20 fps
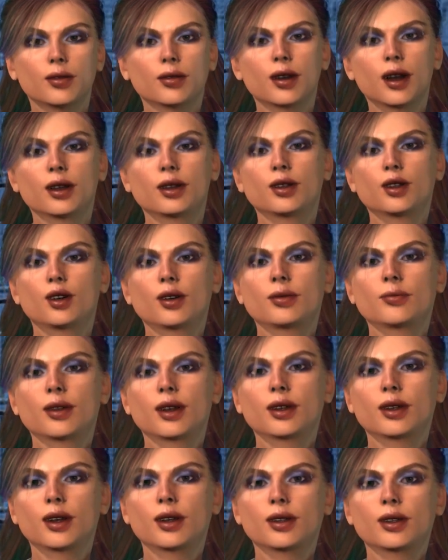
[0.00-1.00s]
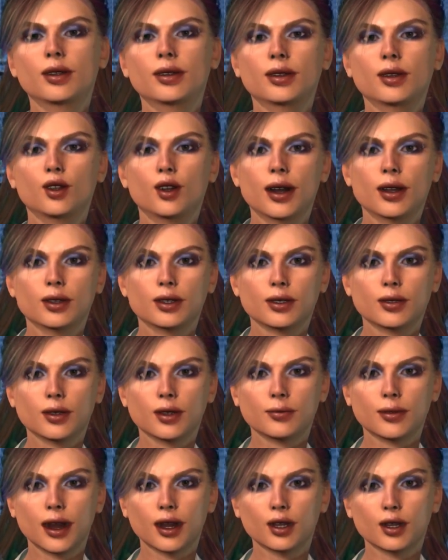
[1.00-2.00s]
It replicates the trends and
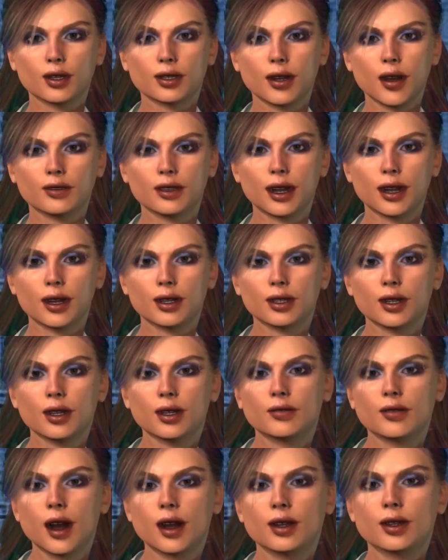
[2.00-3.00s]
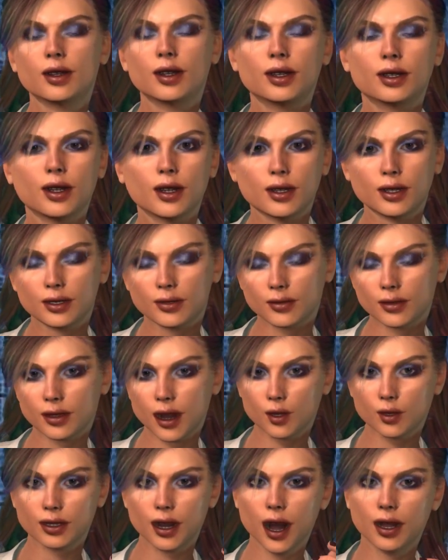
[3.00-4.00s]
patterns of sensitive datasets
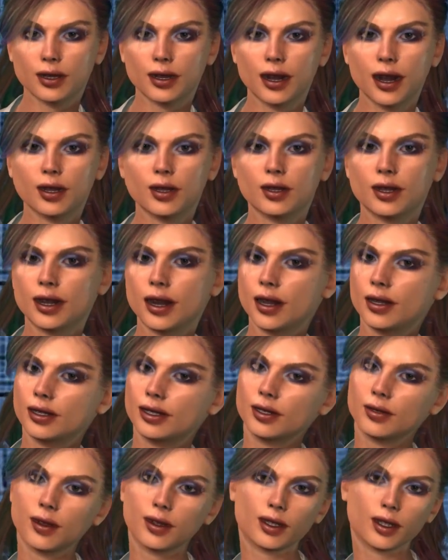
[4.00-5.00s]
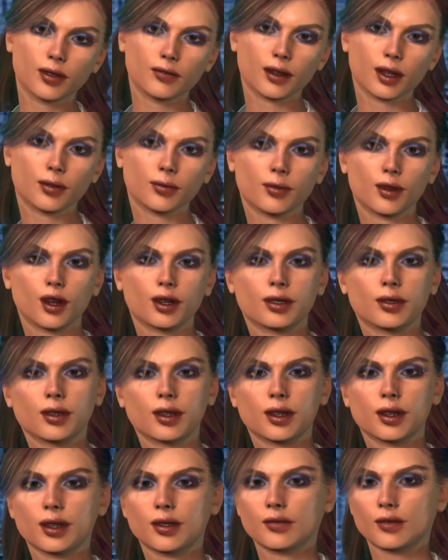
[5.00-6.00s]
without containing any specific
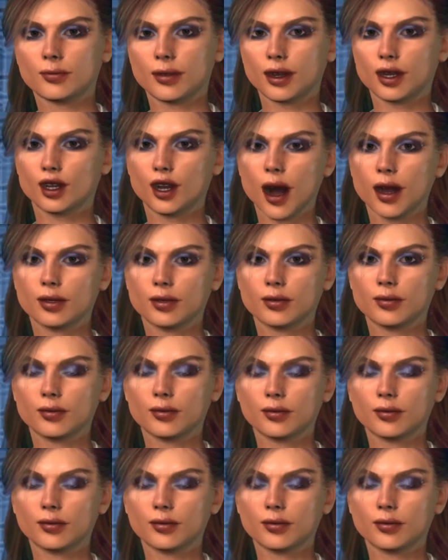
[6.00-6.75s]
personal information.